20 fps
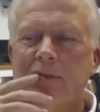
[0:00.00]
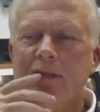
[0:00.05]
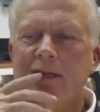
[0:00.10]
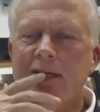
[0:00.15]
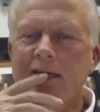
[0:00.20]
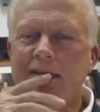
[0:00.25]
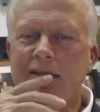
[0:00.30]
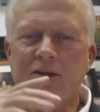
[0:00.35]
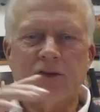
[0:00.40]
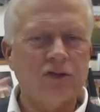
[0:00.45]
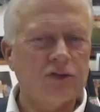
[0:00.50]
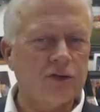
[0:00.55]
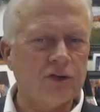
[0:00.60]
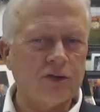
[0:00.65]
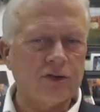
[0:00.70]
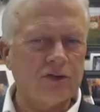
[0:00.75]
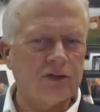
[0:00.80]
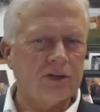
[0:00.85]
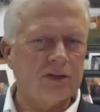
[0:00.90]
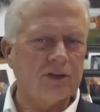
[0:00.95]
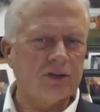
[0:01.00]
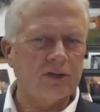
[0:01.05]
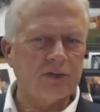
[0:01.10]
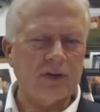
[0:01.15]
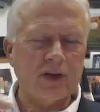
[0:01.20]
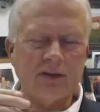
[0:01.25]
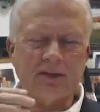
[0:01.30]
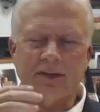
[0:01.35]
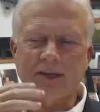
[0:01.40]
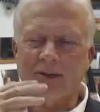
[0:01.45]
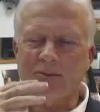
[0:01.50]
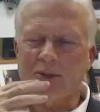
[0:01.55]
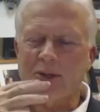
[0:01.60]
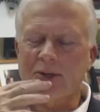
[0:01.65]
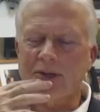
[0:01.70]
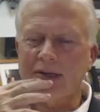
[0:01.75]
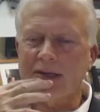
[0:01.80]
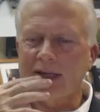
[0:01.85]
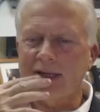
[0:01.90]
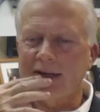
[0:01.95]
in this church, in this faith
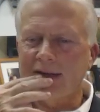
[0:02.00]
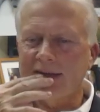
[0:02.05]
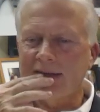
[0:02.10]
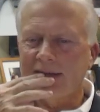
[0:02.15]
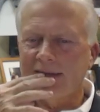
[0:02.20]
community.